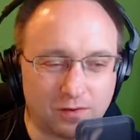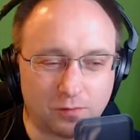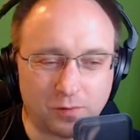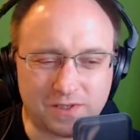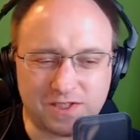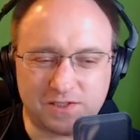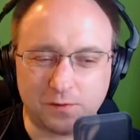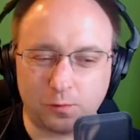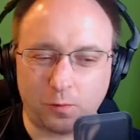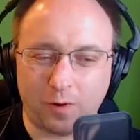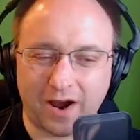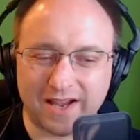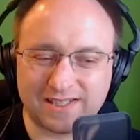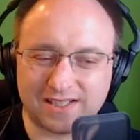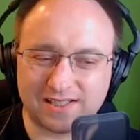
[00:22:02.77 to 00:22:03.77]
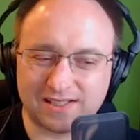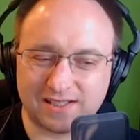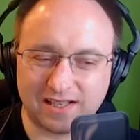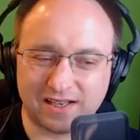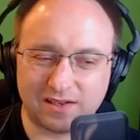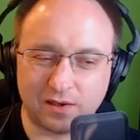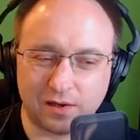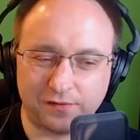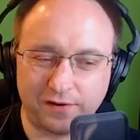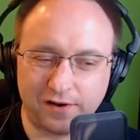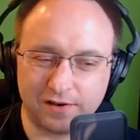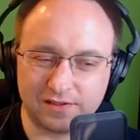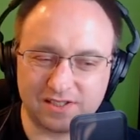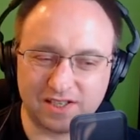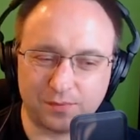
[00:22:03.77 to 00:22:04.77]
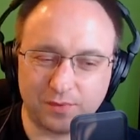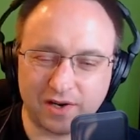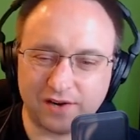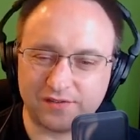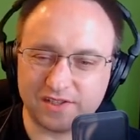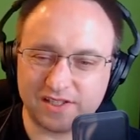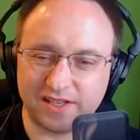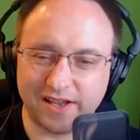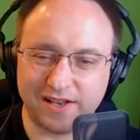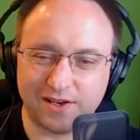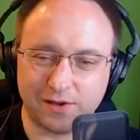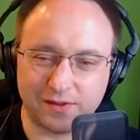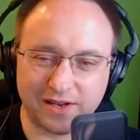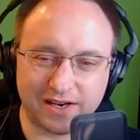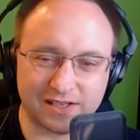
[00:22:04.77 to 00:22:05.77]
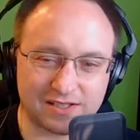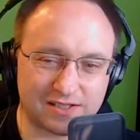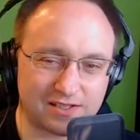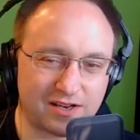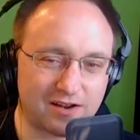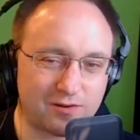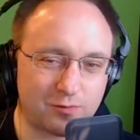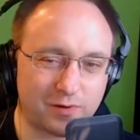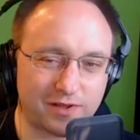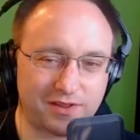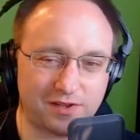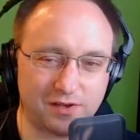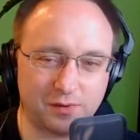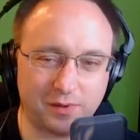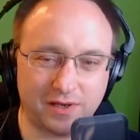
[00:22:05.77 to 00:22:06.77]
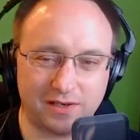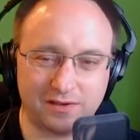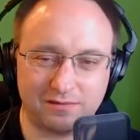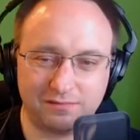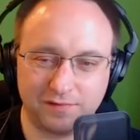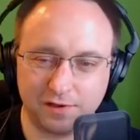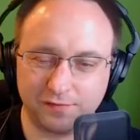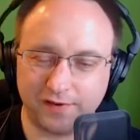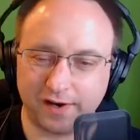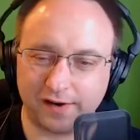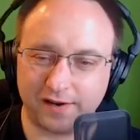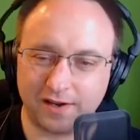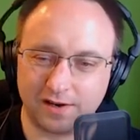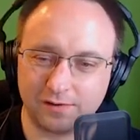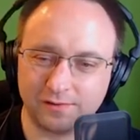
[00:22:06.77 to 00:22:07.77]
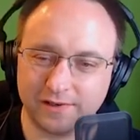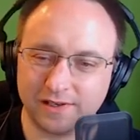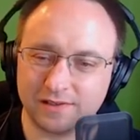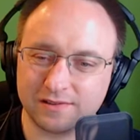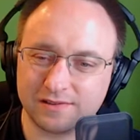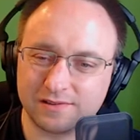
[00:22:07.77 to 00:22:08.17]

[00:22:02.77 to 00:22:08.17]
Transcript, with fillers: What's the wisest thing you've heard someone ever say to you that has stuck with you in your varying careers?